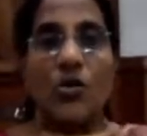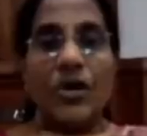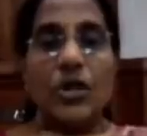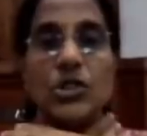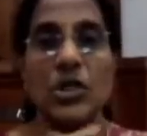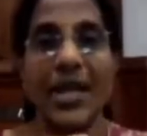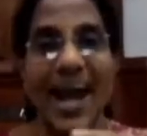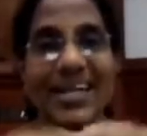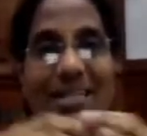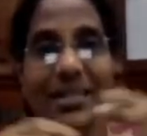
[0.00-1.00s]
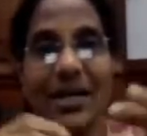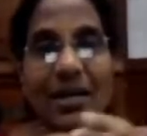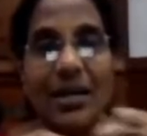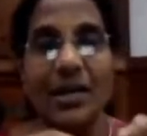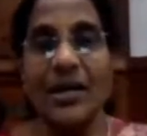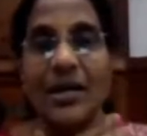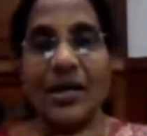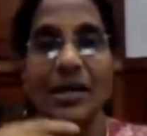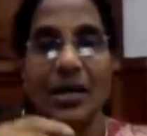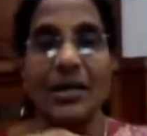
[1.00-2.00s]
We used to catch their
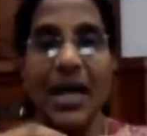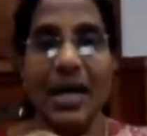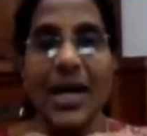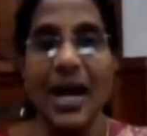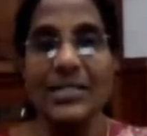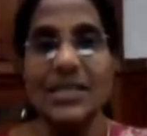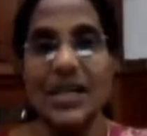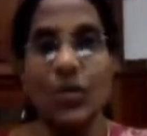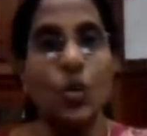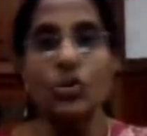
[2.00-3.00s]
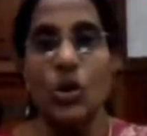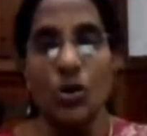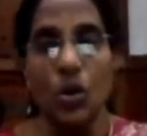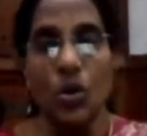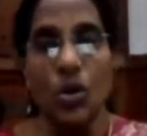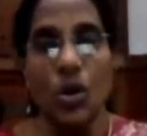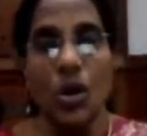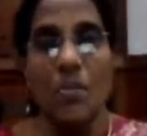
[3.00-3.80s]
neck and say, don't grow.